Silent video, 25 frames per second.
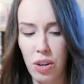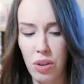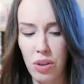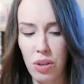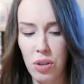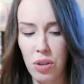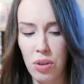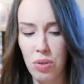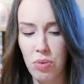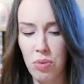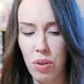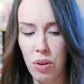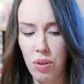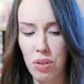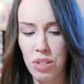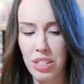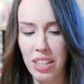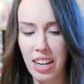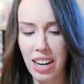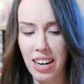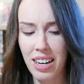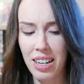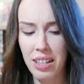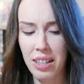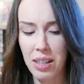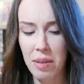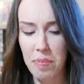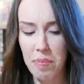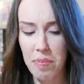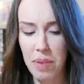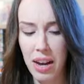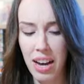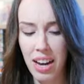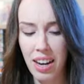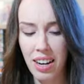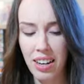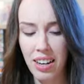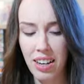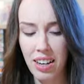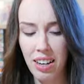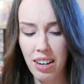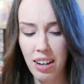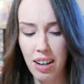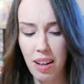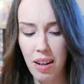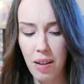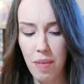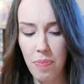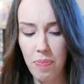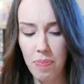Goku Rose in the back.
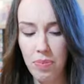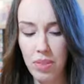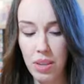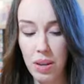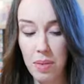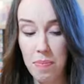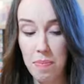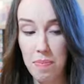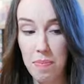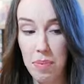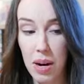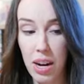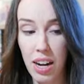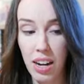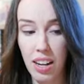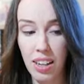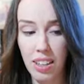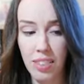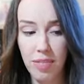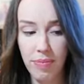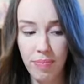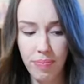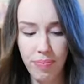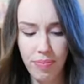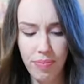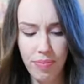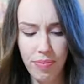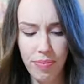But